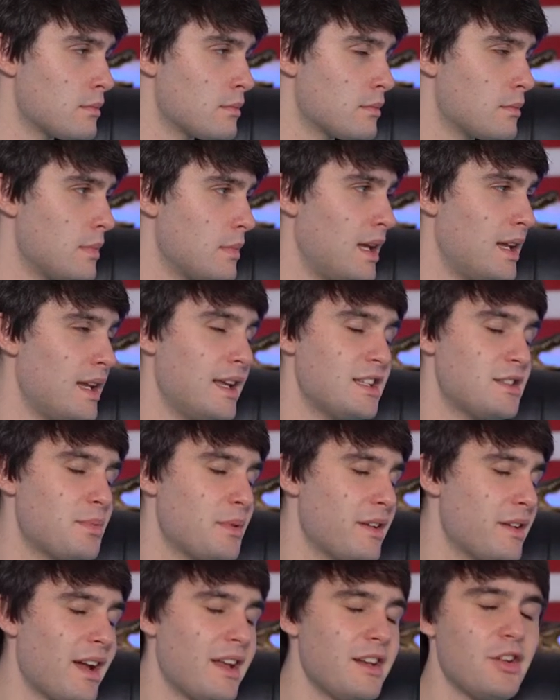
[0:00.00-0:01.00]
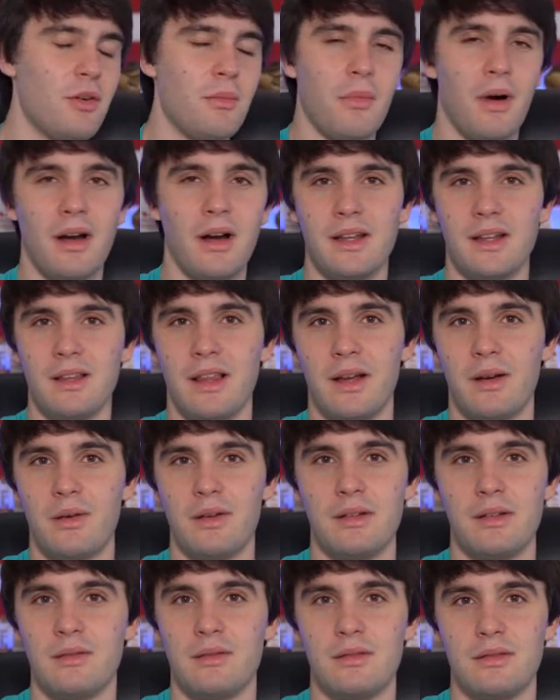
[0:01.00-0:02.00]
It is, but you got no money. Like,
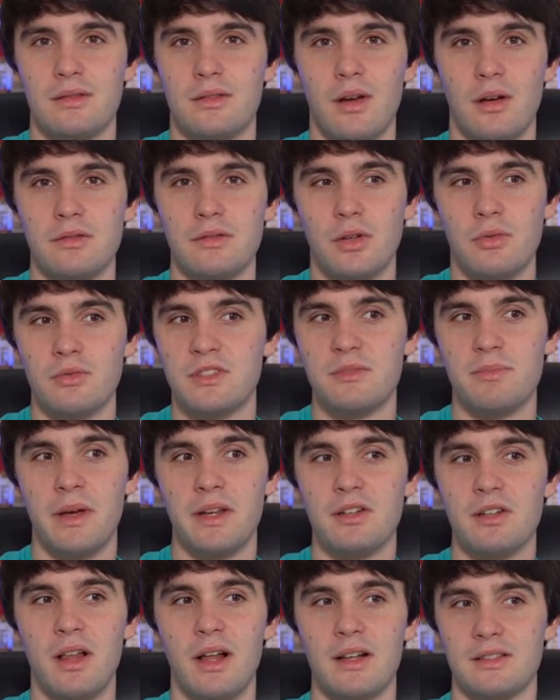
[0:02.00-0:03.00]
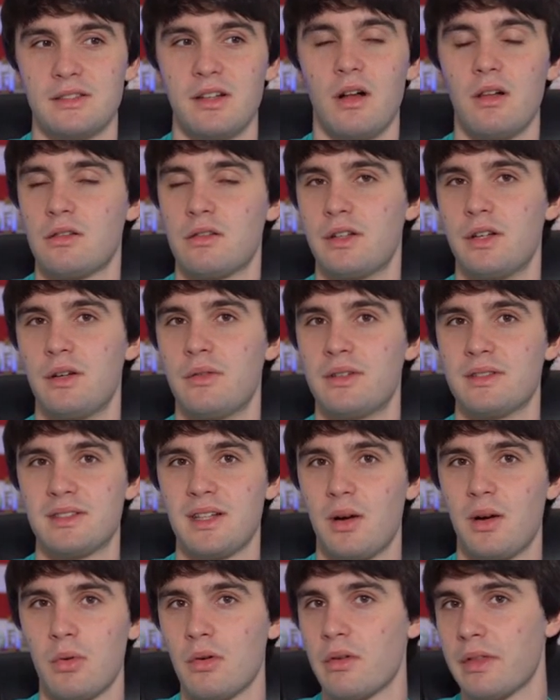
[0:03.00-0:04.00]
what? Don't spend your last dollar doing it. It's
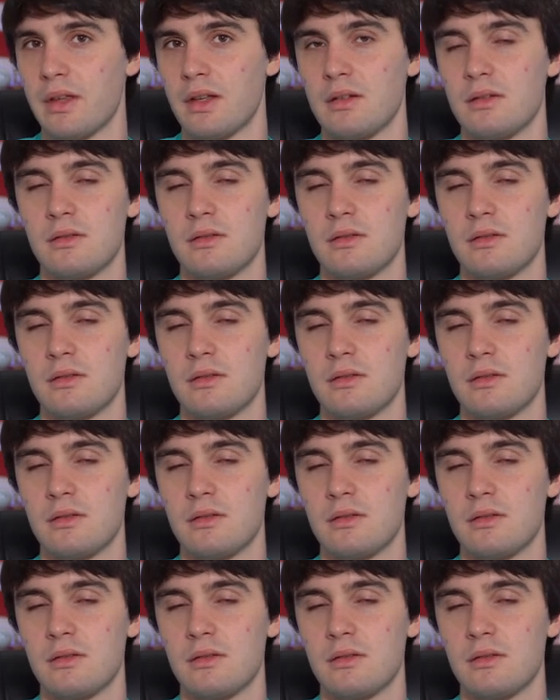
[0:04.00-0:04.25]
not worth it.